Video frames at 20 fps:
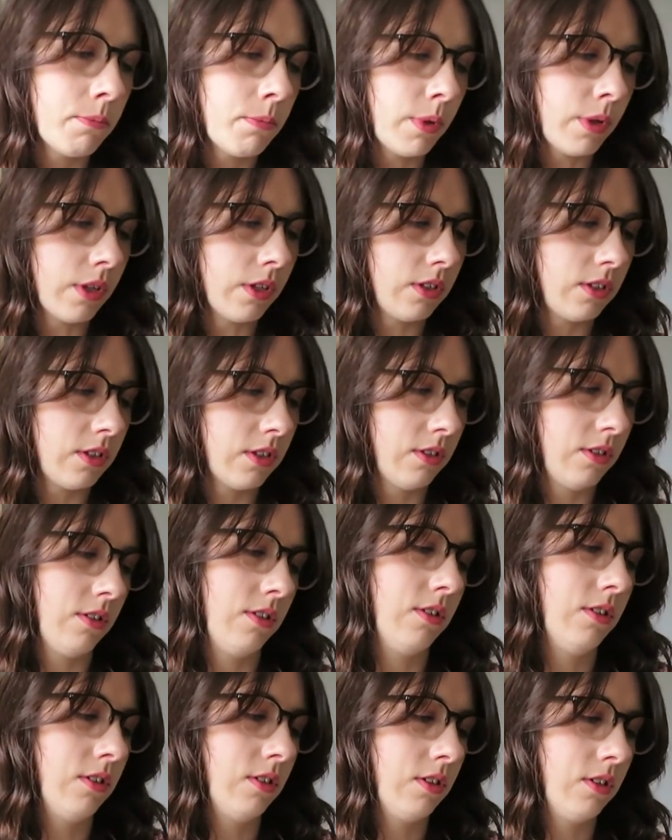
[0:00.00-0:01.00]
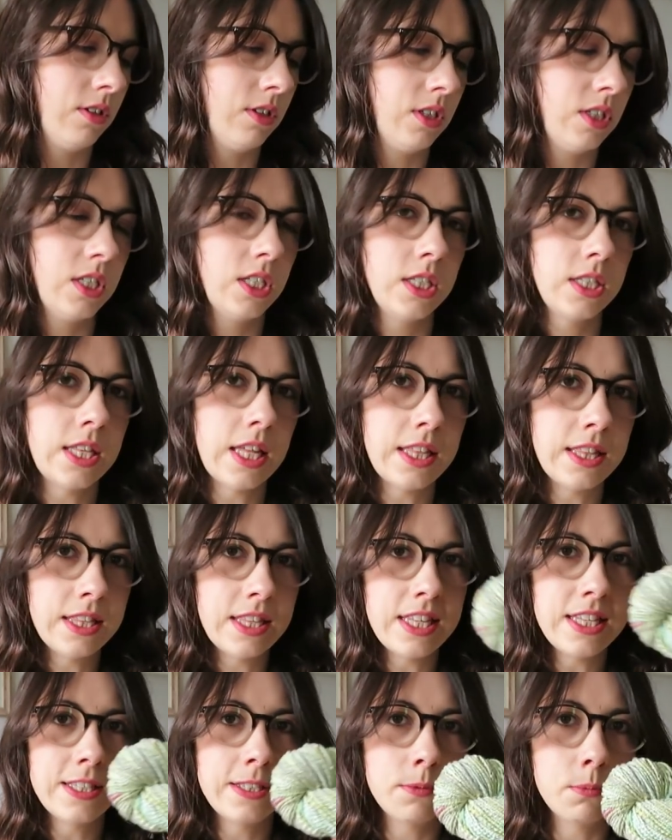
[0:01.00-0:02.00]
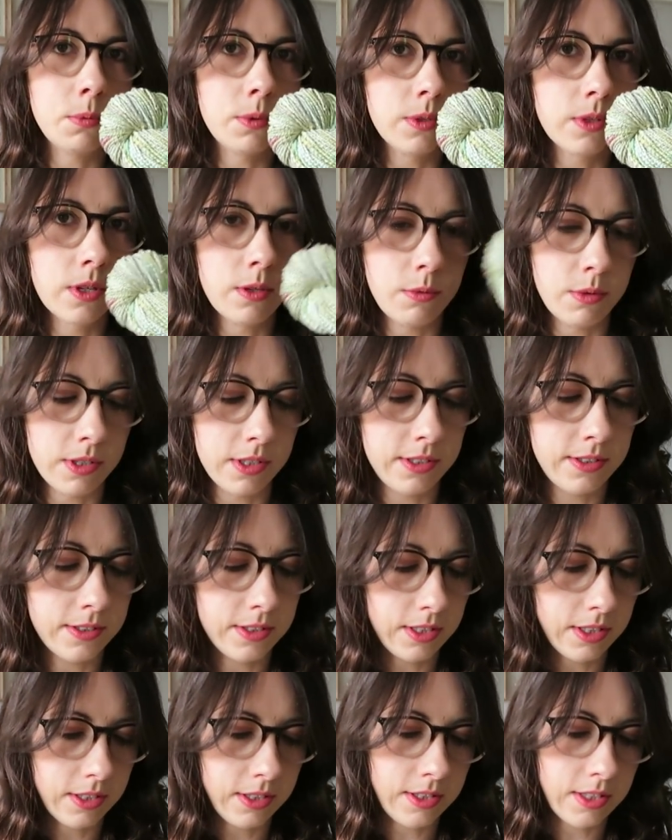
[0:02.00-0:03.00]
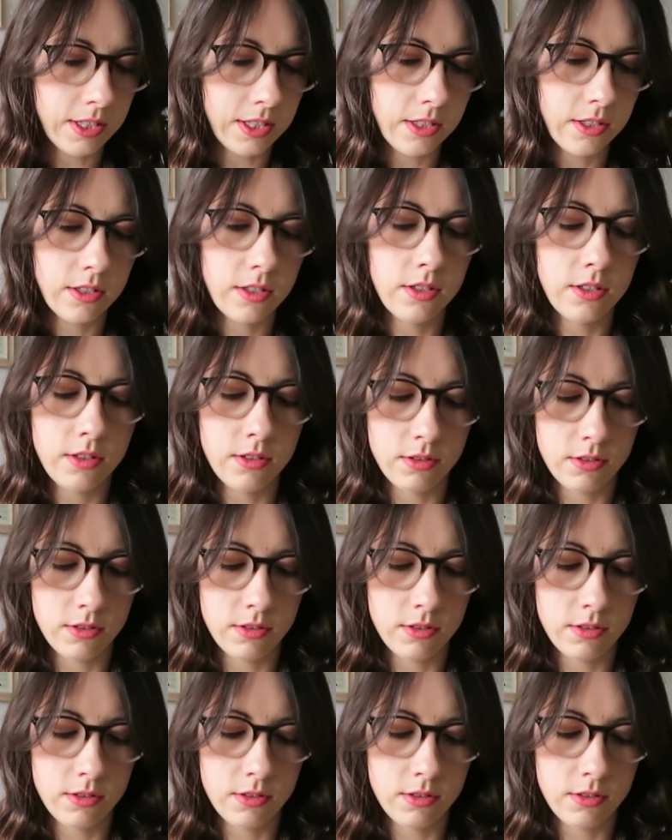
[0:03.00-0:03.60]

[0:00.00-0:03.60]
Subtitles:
but then this would go nicely, I think.